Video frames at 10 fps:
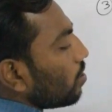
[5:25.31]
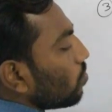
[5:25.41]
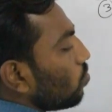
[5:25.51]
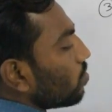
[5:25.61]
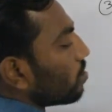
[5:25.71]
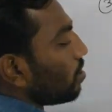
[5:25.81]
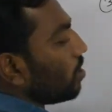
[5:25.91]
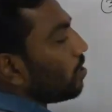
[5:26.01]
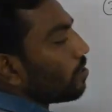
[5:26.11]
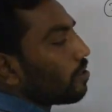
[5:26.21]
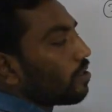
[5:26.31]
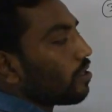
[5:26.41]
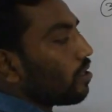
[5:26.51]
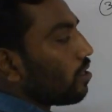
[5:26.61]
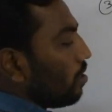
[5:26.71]
root 3
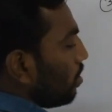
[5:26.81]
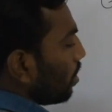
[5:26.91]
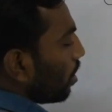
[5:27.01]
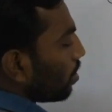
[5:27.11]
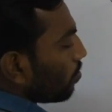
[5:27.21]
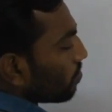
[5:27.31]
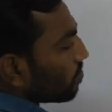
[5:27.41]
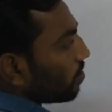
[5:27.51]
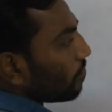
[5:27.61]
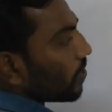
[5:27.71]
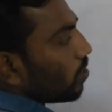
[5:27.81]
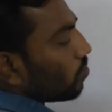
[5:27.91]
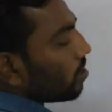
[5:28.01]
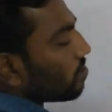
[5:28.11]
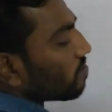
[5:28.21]
and our c
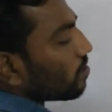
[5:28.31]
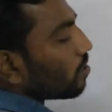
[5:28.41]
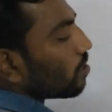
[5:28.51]
value is